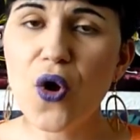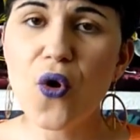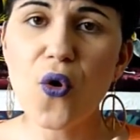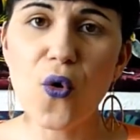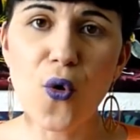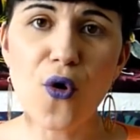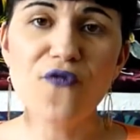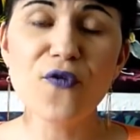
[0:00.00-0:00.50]

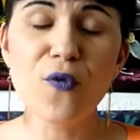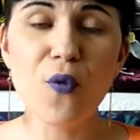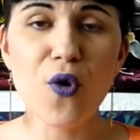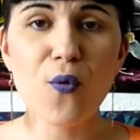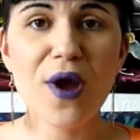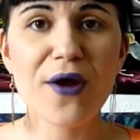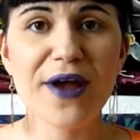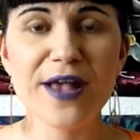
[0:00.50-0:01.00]
or for what
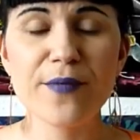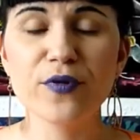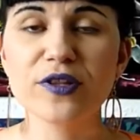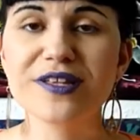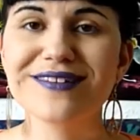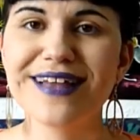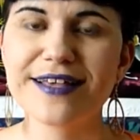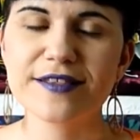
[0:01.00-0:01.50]
we're able
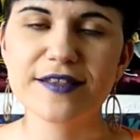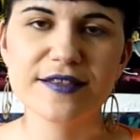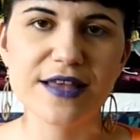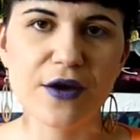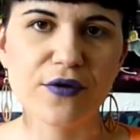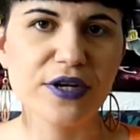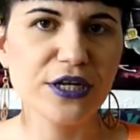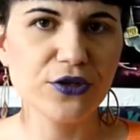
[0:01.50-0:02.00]
to
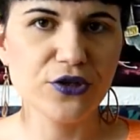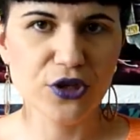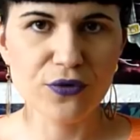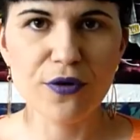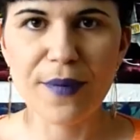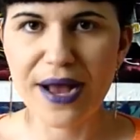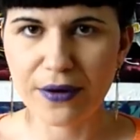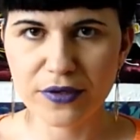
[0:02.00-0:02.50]
necessarily do
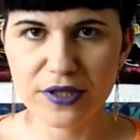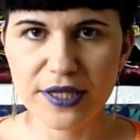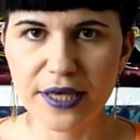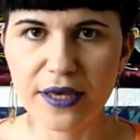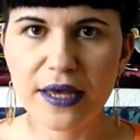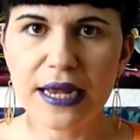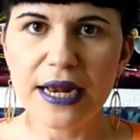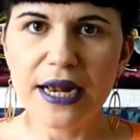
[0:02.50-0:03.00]
about it.